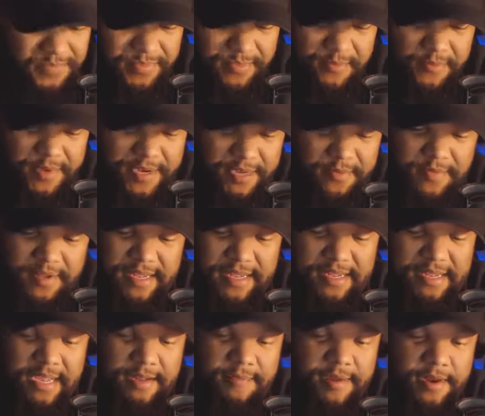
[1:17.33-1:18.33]
which was a
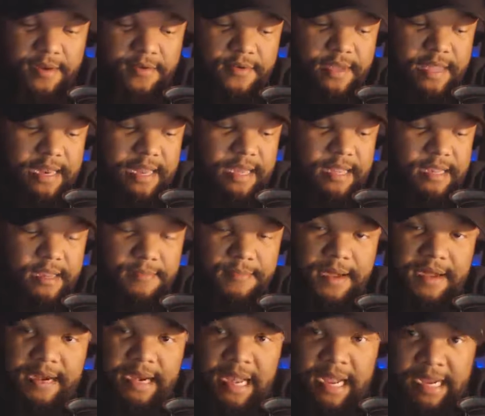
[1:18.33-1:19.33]
segment that only lasted
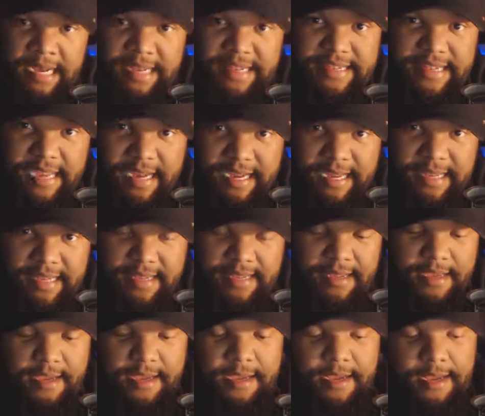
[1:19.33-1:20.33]
about 90
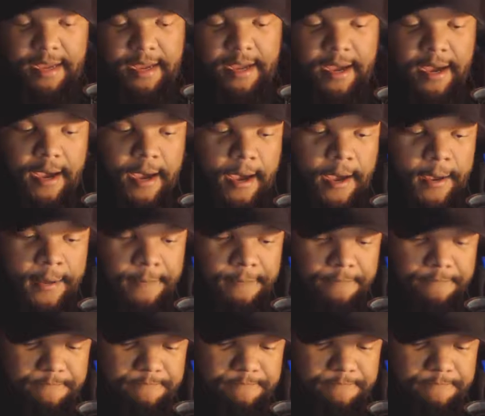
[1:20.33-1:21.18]
seconds. And